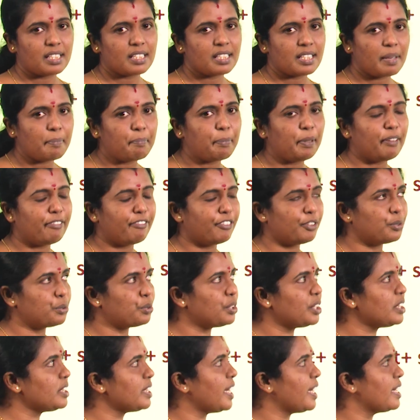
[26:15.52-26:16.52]
simple
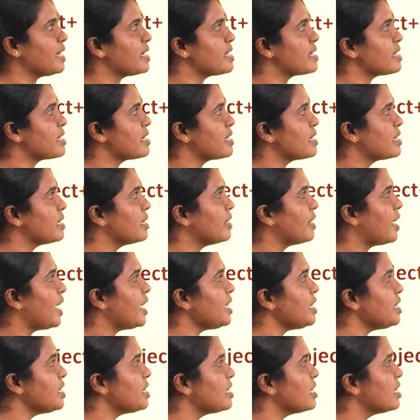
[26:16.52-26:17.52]
future tense,
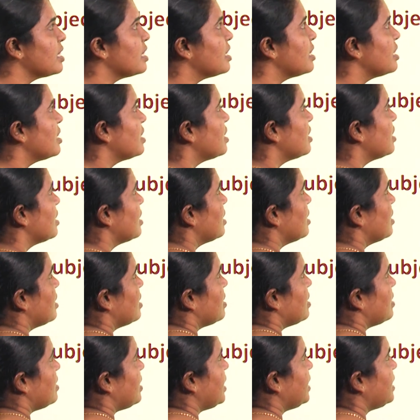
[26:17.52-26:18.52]
right?
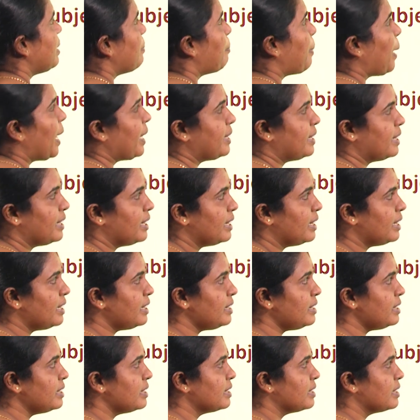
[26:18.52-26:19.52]
See the pattern,
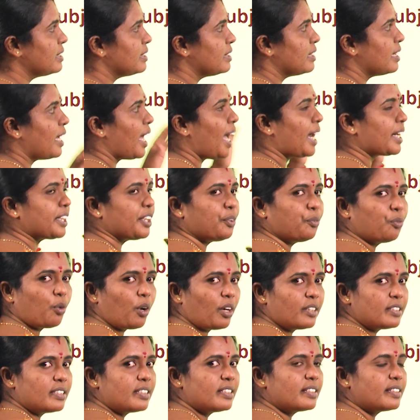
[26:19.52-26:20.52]
active
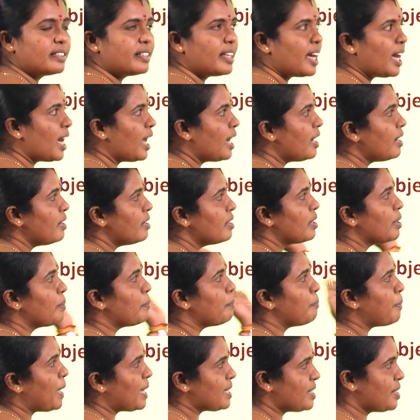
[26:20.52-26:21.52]
voice is there,
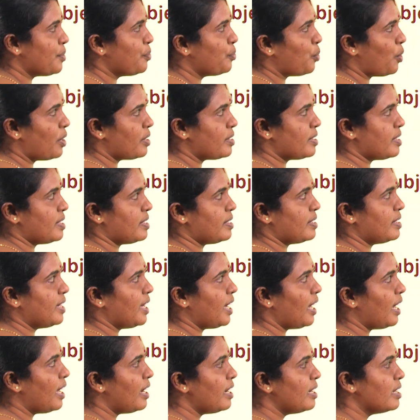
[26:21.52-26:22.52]
passive voice is
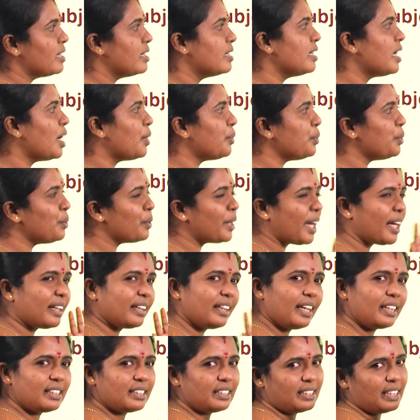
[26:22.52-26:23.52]
there. Now you can
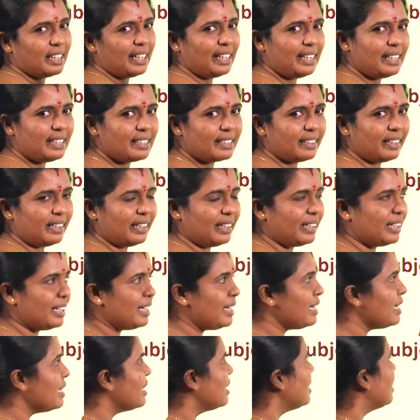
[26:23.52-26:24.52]
get it
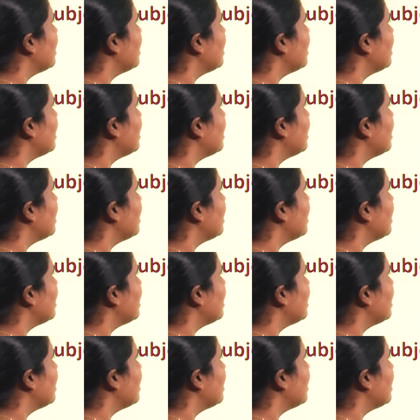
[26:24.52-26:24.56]
easily,